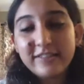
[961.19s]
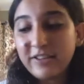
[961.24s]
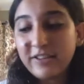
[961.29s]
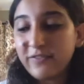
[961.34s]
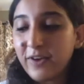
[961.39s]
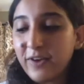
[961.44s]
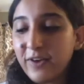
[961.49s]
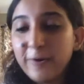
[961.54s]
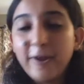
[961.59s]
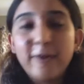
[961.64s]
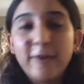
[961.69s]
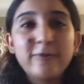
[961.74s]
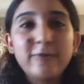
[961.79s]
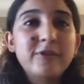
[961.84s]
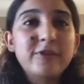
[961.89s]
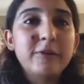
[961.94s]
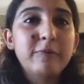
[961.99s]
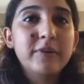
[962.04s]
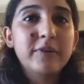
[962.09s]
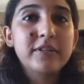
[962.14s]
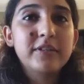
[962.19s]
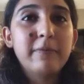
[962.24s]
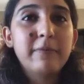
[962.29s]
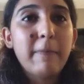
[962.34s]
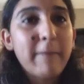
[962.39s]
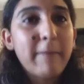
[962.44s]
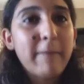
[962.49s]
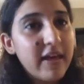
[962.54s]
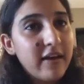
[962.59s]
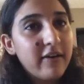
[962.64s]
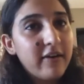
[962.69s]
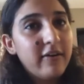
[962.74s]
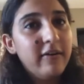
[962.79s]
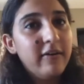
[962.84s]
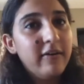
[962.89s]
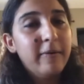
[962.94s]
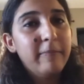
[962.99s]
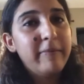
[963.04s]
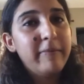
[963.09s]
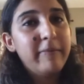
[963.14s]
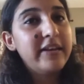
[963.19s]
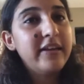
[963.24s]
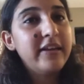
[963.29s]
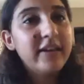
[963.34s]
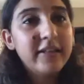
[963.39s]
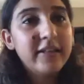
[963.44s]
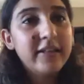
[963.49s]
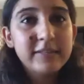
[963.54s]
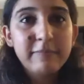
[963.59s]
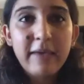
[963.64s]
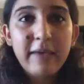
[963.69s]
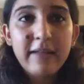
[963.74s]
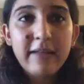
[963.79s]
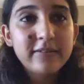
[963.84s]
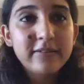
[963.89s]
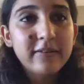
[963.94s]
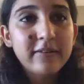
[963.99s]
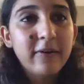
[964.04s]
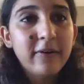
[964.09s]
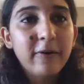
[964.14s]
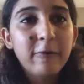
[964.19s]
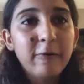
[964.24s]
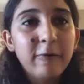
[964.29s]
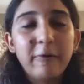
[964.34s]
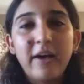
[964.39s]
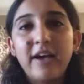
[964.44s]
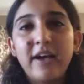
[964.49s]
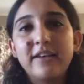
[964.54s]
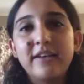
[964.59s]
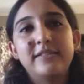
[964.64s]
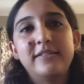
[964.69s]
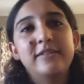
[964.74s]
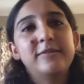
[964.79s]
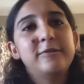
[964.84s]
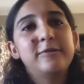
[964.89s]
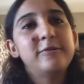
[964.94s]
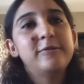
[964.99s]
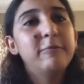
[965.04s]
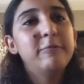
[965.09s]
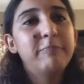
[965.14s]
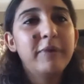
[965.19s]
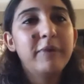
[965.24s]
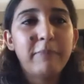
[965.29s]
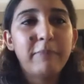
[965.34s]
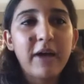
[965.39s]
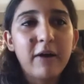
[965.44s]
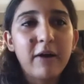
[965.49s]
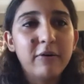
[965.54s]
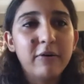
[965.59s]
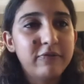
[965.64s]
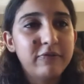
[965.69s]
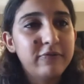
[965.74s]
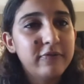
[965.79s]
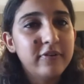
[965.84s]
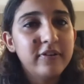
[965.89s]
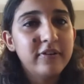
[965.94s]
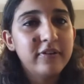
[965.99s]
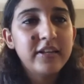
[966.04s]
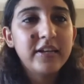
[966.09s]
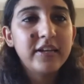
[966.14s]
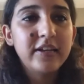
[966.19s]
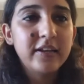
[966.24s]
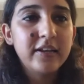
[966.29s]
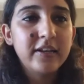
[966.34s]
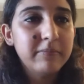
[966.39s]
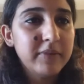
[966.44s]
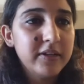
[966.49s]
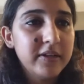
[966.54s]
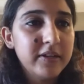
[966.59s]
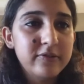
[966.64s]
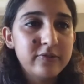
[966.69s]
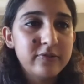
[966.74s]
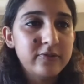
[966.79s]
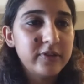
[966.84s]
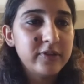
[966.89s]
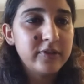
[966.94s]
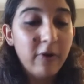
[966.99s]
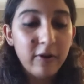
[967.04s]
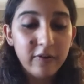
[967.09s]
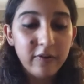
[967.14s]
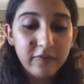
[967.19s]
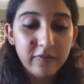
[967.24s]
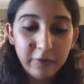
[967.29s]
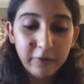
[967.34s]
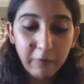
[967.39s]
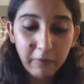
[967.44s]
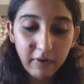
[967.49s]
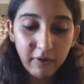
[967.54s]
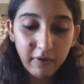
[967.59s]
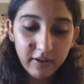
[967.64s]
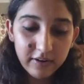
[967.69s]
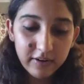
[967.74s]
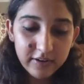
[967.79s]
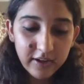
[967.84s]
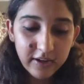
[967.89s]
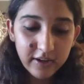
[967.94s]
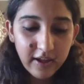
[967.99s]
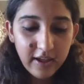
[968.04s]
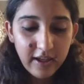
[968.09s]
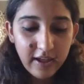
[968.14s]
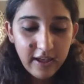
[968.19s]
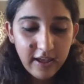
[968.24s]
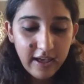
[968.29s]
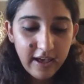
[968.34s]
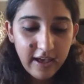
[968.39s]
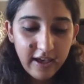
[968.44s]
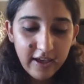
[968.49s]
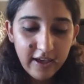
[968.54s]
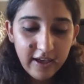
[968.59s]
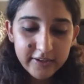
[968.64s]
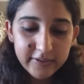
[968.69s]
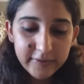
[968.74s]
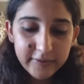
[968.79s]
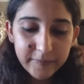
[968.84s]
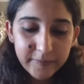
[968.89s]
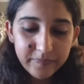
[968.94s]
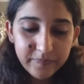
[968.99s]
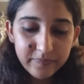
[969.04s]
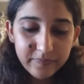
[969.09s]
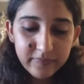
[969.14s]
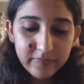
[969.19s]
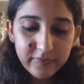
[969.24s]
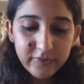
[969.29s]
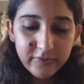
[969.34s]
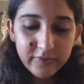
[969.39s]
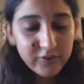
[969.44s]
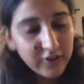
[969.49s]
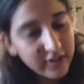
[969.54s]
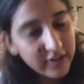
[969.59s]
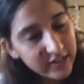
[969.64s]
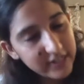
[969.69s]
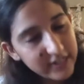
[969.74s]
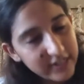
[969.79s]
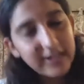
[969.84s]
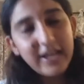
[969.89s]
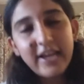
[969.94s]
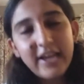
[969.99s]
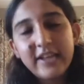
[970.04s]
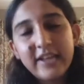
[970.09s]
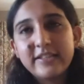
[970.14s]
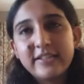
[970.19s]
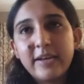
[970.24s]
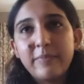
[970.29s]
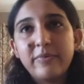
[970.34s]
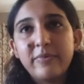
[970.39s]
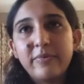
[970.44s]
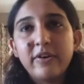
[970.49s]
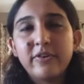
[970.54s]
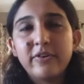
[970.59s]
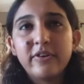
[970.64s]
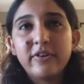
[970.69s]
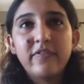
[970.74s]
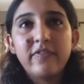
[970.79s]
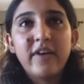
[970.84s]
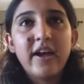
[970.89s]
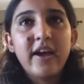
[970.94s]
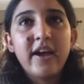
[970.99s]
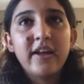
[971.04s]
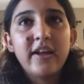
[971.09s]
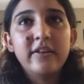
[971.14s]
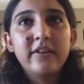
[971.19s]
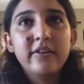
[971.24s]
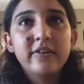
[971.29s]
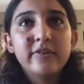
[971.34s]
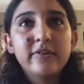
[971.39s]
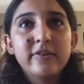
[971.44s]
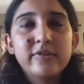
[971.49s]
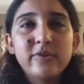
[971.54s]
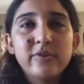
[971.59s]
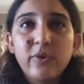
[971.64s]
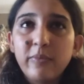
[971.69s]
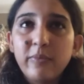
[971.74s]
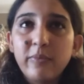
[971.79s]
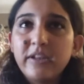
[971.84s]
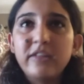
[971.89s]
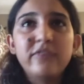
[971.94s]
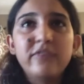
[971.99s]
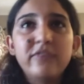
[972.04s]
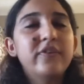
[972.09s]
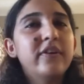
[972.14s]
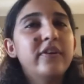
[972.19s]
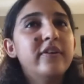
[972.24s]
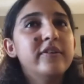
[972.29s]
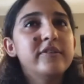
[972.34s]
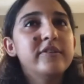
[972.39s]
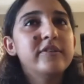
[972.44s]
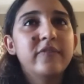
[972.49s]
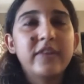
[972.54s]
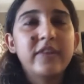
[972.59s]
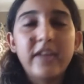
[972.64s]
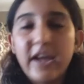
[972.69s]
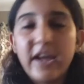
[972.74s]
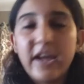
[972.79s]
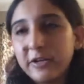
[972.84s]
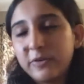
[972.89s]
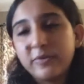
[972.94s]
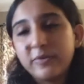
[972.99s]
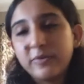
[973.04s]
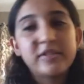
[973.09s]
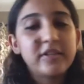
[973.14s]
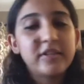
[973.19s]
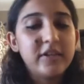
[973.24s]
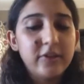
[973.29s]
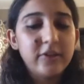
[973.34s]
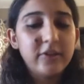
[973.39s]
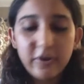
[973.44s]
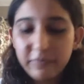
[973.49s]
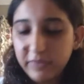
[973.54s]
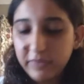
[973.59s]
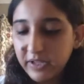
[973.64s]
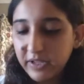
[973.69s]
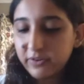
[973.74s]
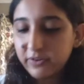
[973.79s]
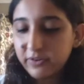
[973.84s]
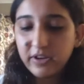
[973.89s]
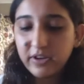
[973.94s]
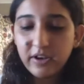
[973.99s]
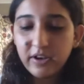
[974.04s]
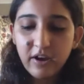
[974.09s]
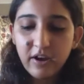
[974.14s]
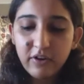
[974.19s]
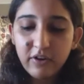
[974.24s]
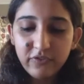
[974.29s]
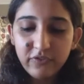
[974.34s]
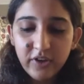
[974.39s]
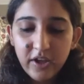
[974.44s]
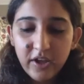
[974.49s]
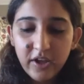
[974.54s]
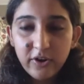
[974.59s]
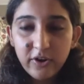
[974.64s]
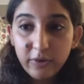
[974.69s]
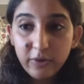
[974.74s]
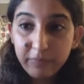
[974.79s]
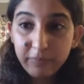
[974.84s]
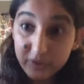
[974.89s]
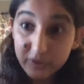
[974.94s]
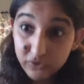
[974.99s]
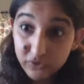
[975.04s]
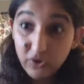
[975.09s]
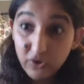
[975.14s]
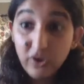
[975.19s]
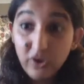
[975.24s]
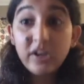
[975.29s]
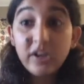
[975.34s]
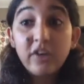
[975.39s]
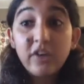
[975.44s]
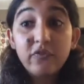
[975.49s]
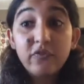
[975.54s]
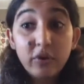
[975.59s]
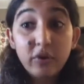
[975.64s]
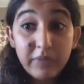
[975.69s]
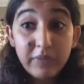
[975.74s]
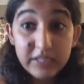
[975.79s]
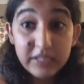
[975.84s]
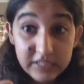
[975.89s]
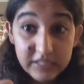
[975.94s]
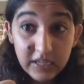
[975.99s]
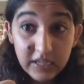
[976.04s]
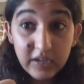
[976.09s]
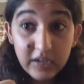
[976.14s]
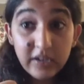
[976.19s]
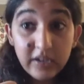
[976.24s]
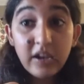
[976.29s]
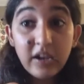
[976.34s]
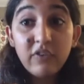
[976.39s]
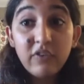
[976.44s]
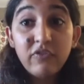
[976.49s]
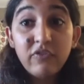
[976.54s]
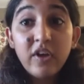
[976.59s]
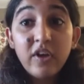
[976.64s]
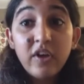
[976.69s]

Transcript: found out she was Benny Hinn's mentor, who has this super powerful healing ministry all over the world. And really, like Deborah, could have had so many fears of inadequacy, not being good enough, not being strong enough, not being skilled enough.